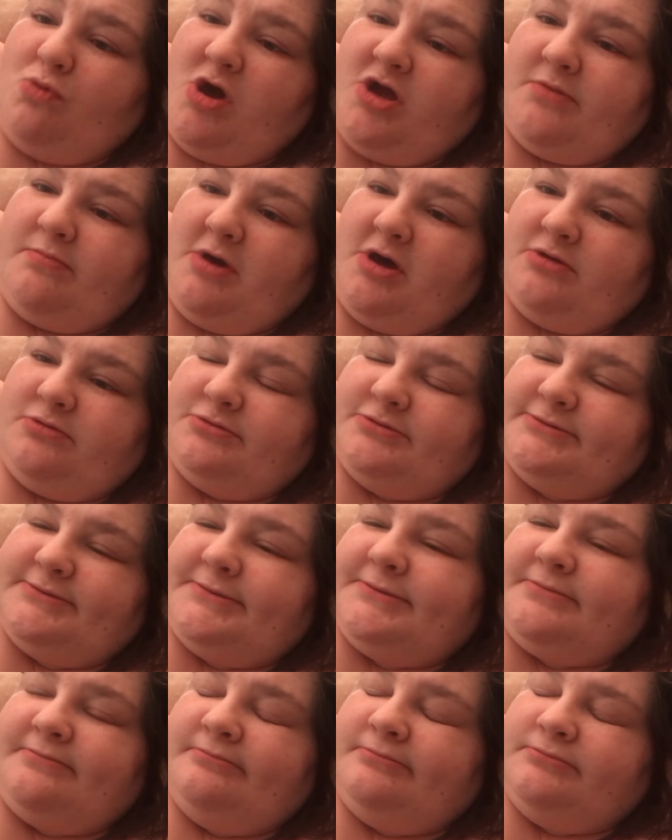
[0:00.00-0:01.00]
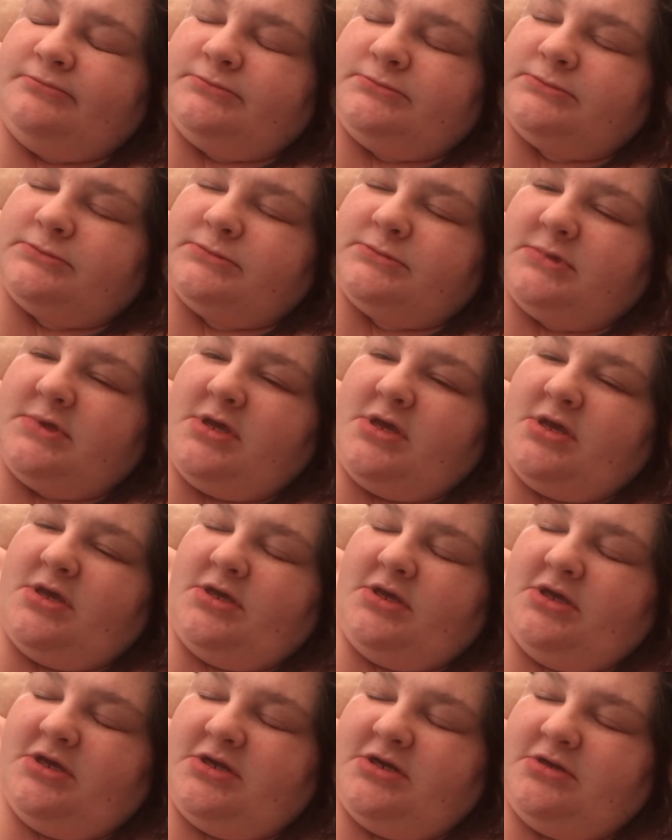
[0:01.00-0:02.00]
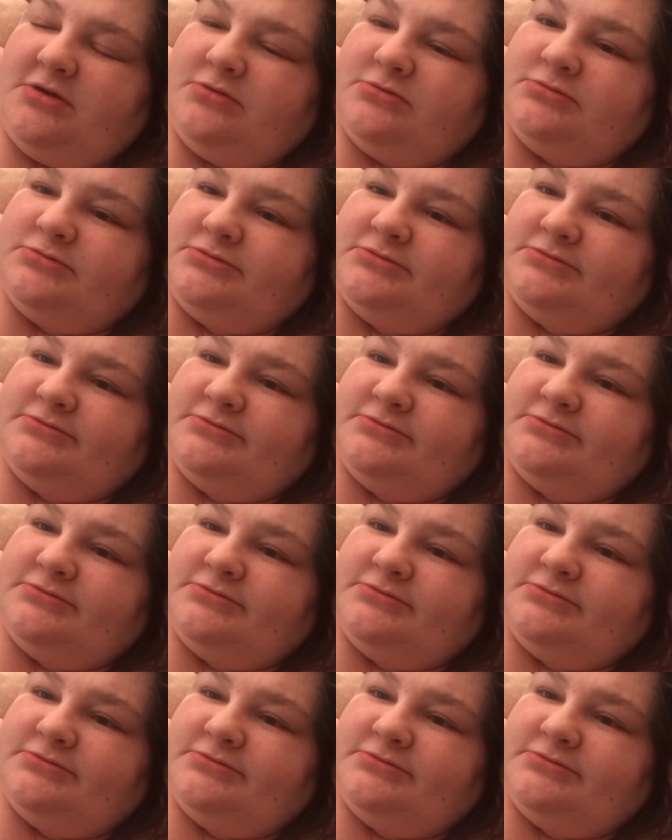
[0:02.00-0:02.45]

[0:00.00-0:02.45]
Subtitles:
water bottles, you know,